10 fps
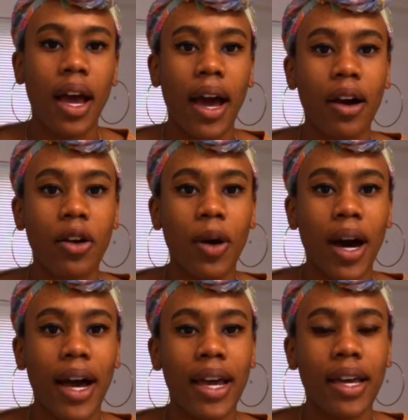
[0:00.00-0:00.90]
how
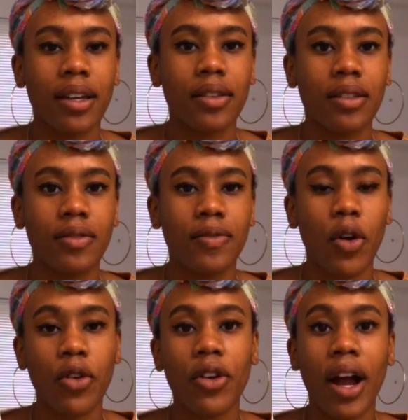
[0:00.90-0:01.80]
I
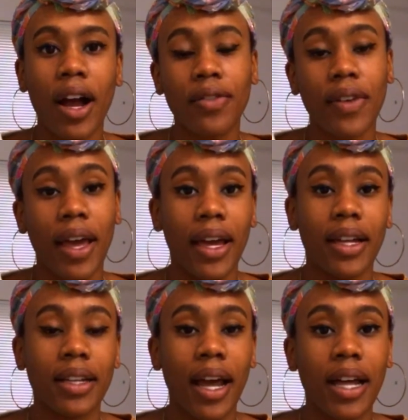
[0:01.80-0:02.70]
photograph
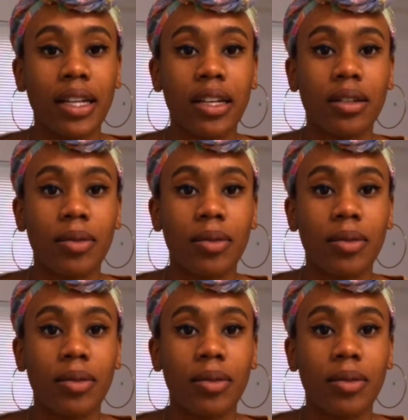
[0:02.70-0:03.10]
and edit